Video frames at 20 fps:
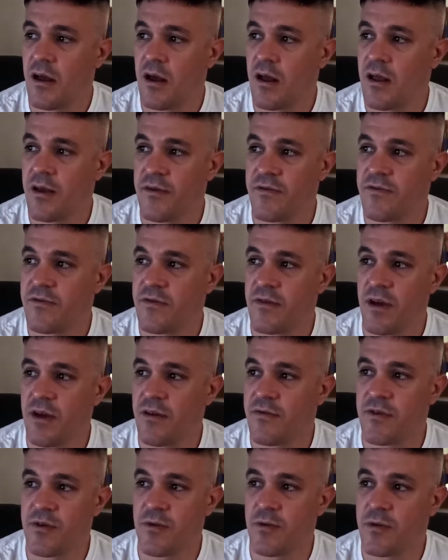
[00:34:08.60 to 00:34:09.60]

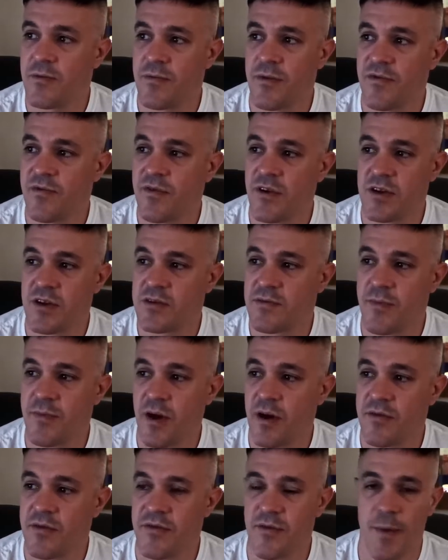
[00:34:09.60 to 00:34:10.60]
if you would prefer to
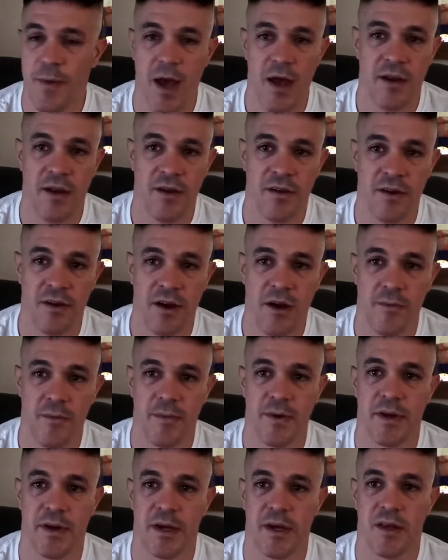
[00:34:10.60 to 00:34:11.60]
buy from any other
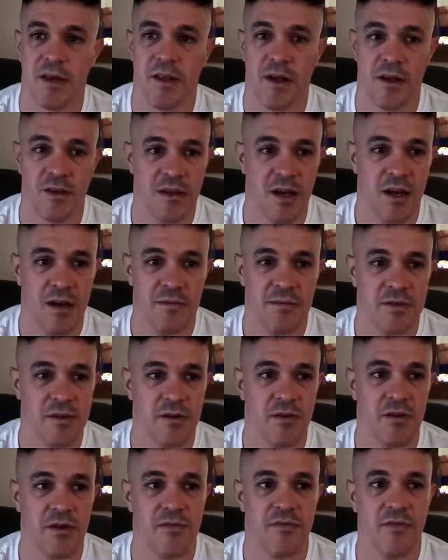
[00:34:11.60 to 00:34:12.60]
company, that's
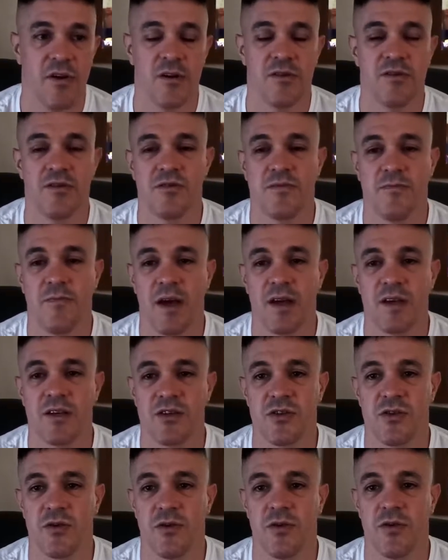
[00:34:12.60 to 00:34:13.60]
absolutely fine. Just make
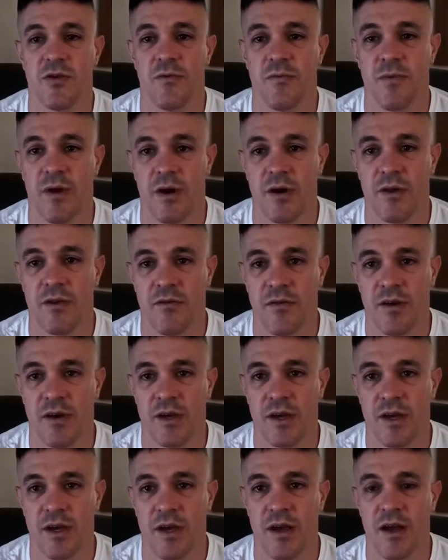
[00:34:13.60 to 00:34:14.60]
sure you buy the right
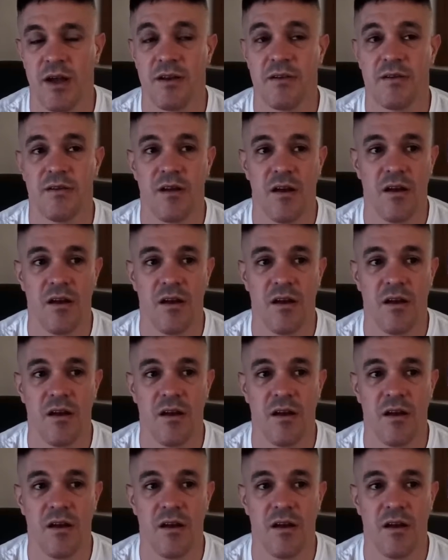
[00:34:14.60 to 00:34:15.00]
gear. And